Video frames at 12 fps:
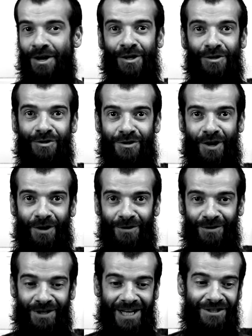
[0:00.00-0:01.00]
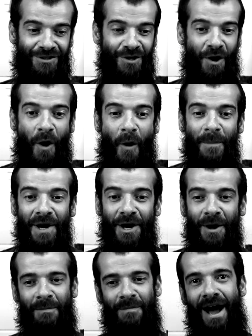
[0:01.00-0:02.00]
So let's open it
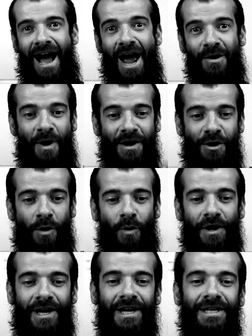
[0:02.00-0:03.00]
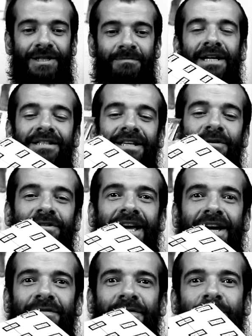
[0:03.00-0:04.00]
up. I already know what it is because
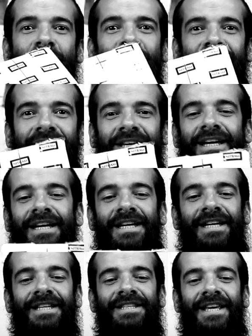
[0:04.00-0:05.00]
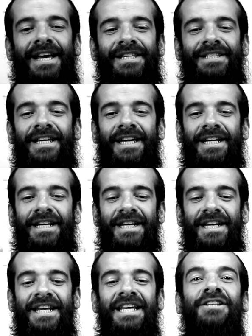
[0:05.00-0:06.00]
outside of the box it says
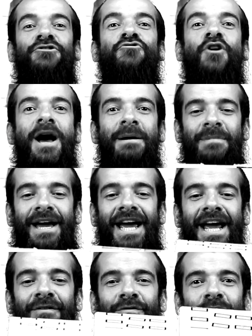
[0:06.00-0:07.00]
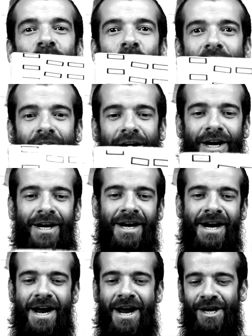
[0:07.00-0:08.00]
Nitram everywhere.
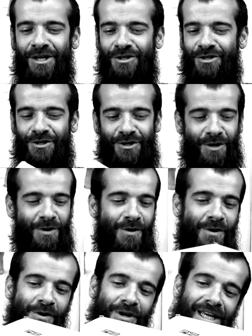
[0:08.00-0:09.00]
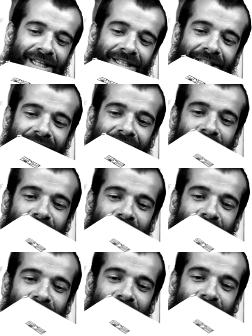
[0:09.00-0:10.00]
So let's see
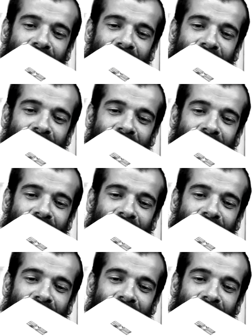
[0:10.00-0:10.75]
where it is.